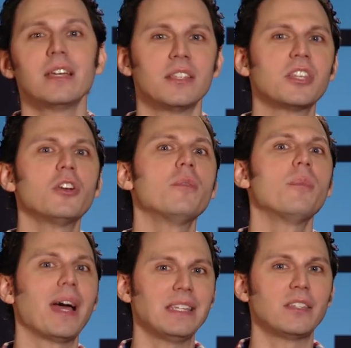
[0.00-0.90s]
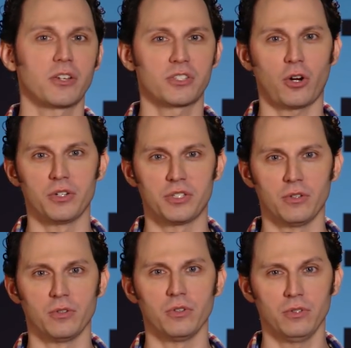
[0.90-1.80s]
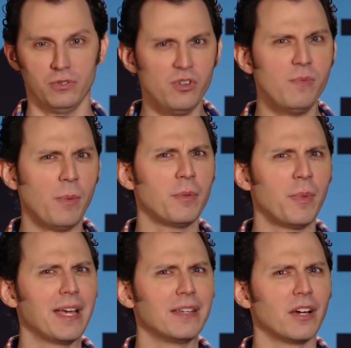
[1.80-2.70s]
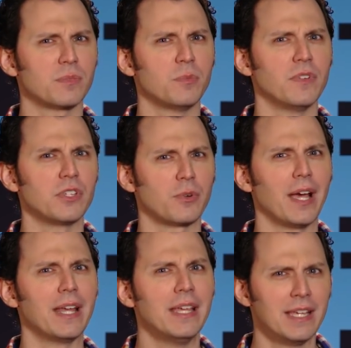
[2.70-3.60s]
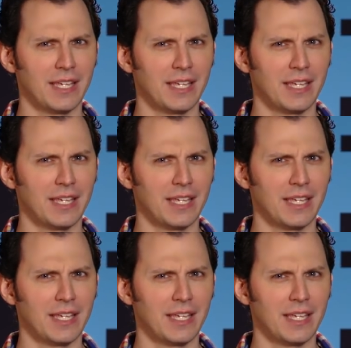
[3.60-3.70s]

Consider the Mighty Ducks cartoon. You remember the Mighty Ducks movies, right?